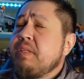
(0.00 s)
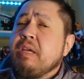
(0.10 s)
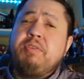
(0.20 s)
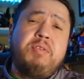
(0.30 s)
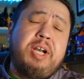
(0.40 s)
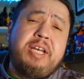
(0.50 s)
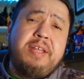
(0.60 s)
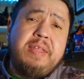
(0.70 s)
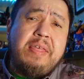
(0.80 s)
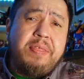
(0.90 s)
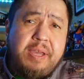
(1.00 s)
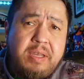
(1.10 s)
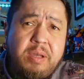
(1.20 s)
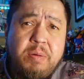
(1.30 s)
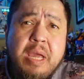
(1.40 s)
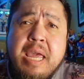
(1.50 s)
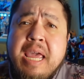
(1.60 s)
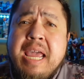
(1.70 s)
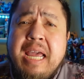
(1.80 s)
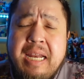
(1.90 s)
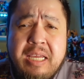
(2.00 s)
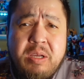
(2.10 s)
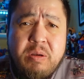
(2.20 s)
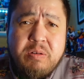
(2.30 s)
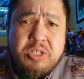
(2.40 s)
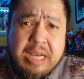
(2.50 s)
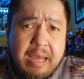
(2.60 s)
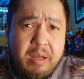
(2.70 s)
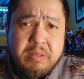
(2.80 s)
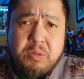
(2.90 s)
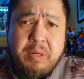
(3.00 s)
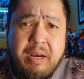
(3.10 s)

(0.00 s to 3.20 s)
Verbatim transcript: If you've already done that, thank you. And a huge shout out to